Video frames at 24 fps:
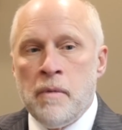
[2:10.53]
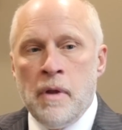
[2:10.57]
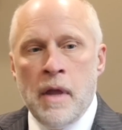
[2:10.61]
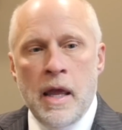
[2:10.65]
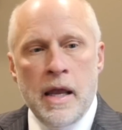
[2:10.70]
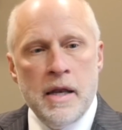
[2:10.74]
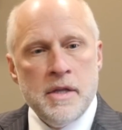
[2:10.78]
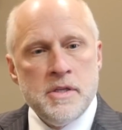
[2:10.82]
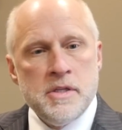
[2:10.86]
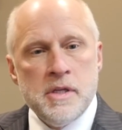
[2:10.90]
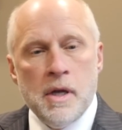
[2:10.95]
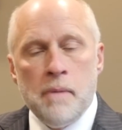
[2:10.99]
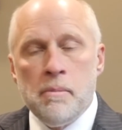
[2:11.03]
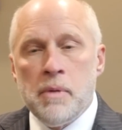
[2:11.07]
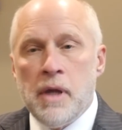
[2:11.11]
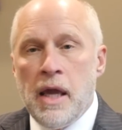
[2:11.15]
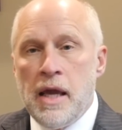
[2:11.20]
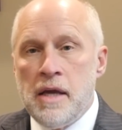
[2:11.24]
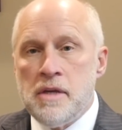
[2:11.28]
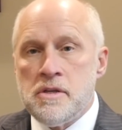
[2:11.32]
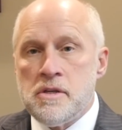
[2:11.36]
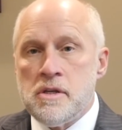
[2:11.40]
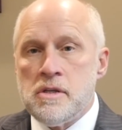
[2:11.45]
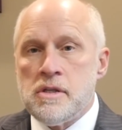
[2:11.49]
And in some
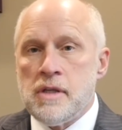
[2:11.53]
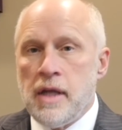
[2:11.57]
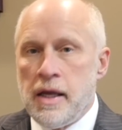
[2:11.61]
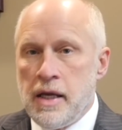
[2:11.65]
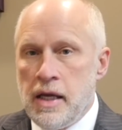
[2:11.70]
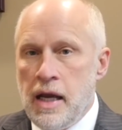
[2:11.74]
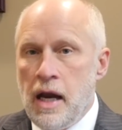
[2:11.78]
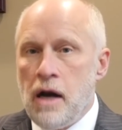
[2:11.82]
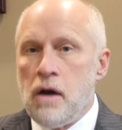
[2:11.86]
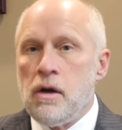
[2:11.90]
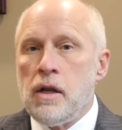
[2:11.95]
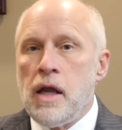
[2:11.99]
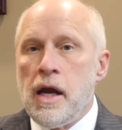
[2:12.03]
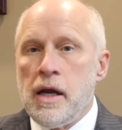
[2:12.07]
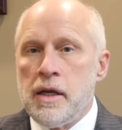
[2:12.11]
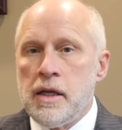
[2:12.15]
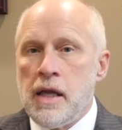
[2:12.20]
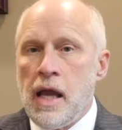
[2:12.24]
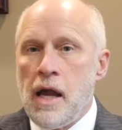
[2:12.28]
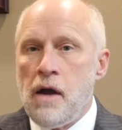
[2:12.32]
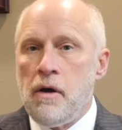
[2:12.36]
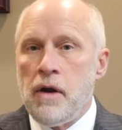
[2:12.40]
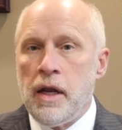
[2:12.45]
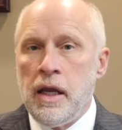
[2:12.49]
cases, like Caroline
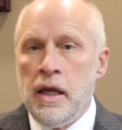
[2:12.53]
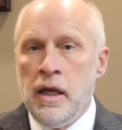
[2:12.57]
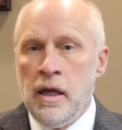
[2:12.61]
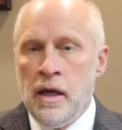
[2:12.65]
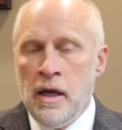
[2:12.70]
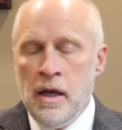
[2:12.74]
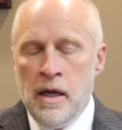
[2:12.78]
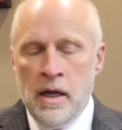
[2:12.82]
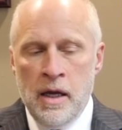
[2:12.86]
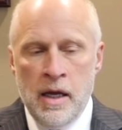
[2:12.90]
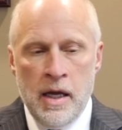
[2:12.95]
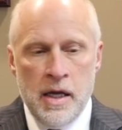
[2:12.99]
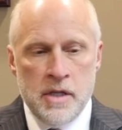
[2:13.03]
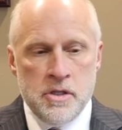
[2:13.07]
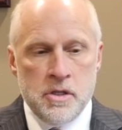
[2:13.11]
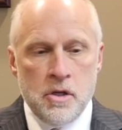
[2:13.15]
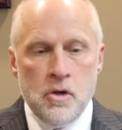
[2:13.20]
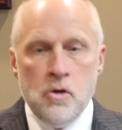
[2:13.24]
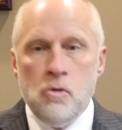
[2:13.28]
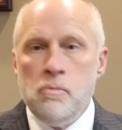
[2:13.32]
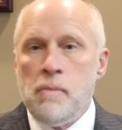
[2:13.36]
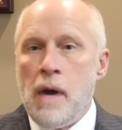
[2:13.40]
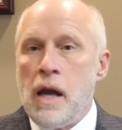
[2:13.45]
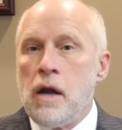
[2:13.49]
County, it's a
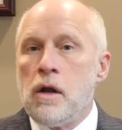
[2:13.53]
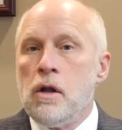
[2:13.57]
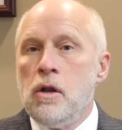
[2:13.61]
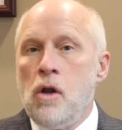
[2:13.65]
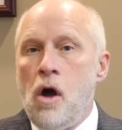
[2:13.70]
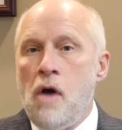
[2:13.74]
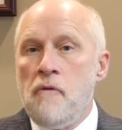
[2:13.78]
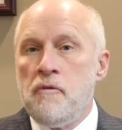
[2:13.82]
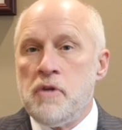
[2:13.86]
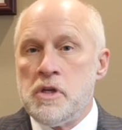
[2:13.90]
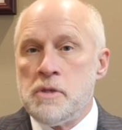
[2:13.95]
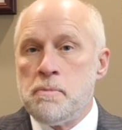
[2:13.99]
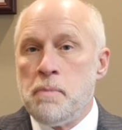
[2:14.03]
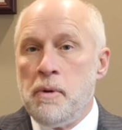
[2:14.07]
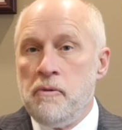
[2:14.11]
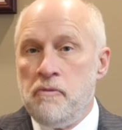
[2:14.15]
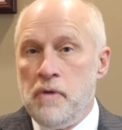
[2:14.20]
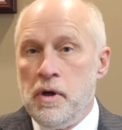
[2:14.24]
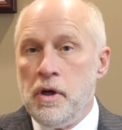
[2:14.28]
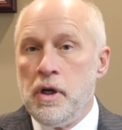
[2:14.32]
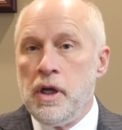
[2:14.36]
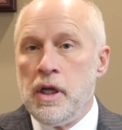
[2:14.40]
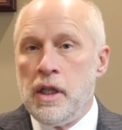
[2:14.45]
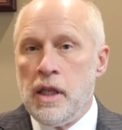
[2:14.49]
new medical office
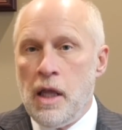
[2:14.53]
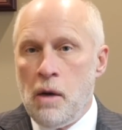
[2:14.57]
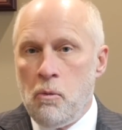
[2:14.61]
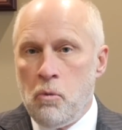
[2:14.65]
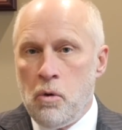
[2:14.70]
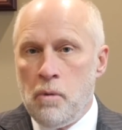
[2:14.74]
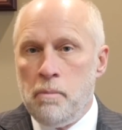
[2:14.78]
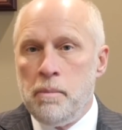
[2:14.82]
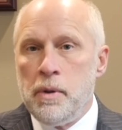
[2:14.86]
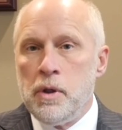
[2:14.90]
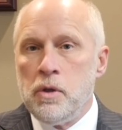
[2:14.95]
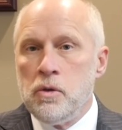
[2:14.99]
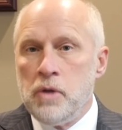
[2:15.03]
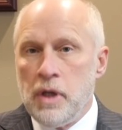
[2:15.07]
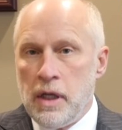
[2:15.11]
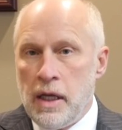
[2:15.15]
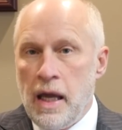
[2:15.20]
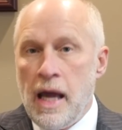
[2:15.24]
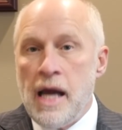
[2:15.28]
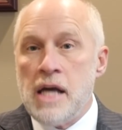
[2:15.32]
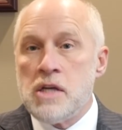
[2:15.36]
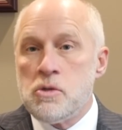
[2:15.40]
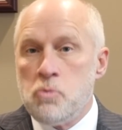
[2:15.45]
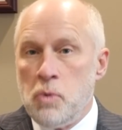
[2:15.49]
pavilion that we're
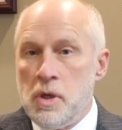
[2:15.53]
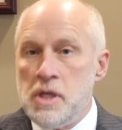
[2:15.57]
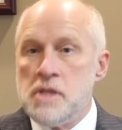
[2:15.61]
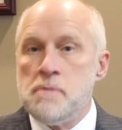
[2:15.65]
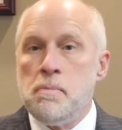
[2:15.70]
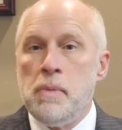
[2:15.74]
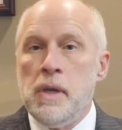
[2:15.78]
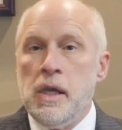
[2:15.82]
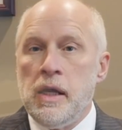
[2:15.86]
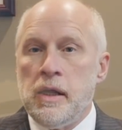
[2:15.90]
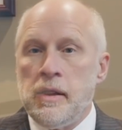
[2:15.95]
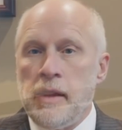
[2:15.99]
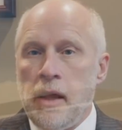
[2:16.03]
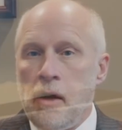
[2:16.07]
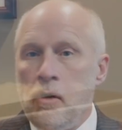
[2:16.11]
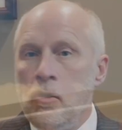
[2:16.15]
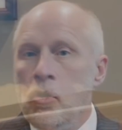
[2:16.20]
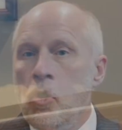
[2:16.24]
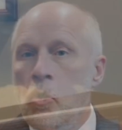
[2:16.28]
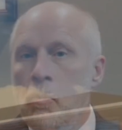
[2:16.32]
building as we speak that'll